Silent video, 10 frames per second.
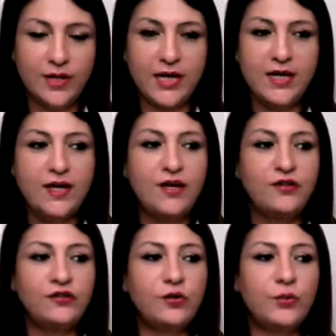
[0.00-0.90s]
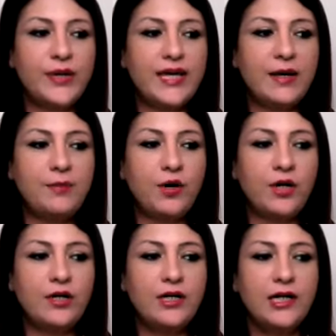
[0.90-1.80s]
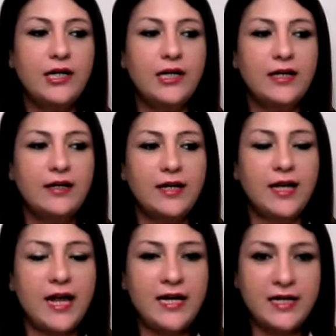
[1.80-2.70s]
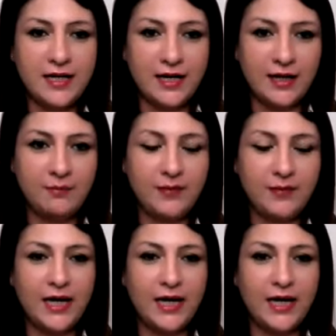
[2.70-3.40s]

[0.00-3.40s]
Okay, so we keep on, anytime